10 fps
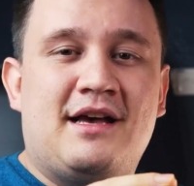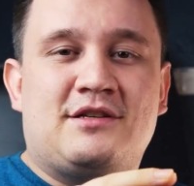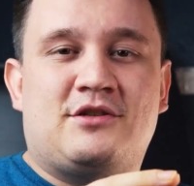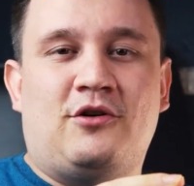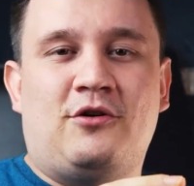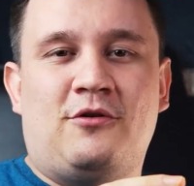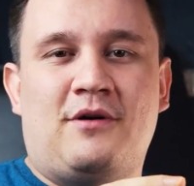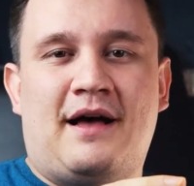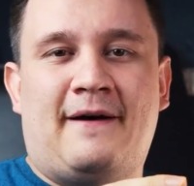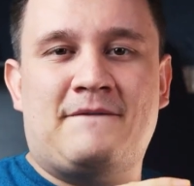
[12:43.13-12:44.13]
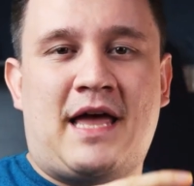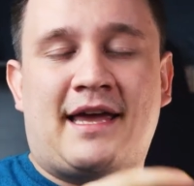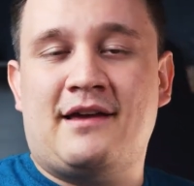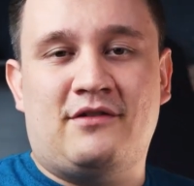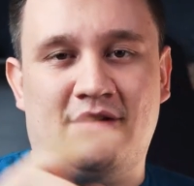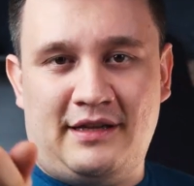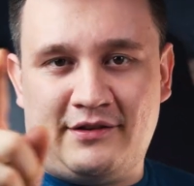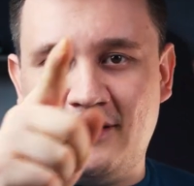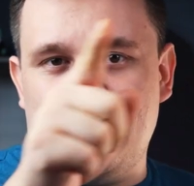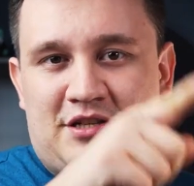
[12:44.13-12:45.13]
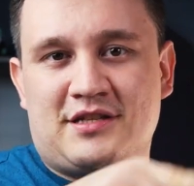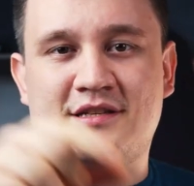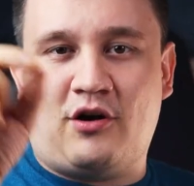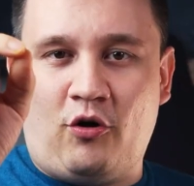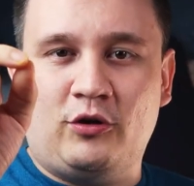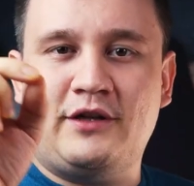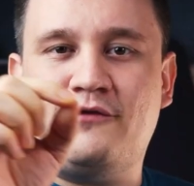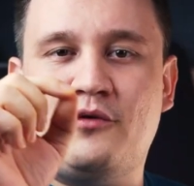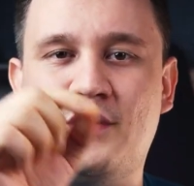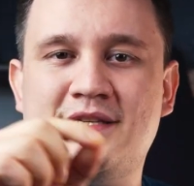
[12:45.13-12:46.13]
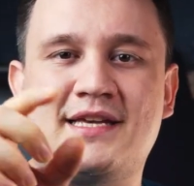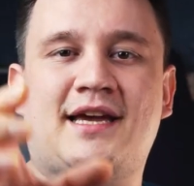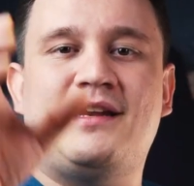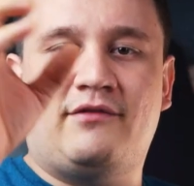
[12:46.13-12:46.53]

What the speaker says: So I can literally just hold it for 1 second,